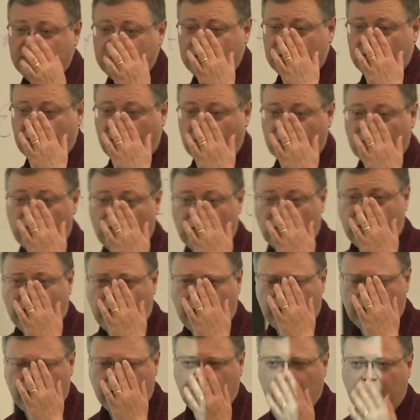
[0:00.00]
structure
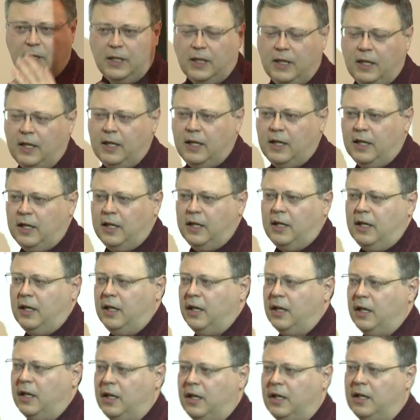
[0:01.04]

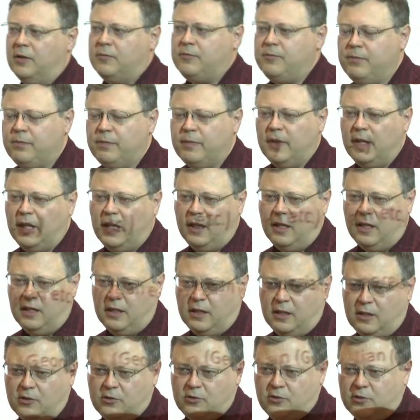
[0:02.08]

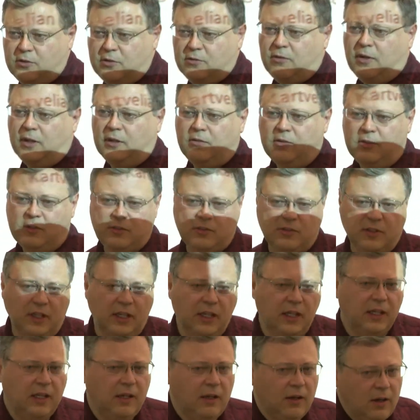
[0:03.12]
is what we
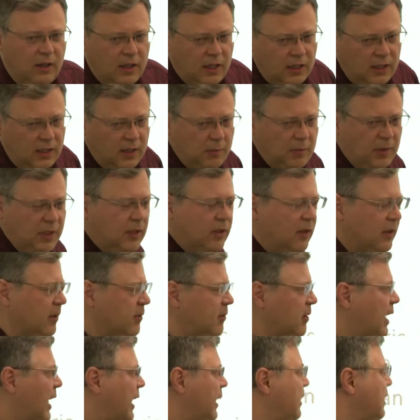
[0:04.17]
see in the Minoan
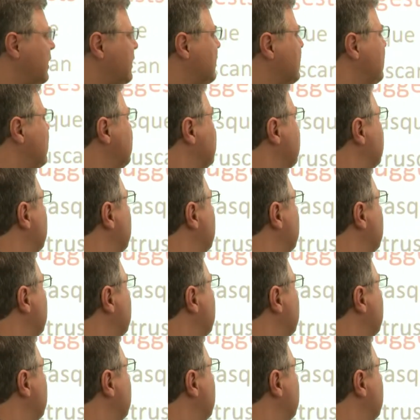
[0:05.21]
writings.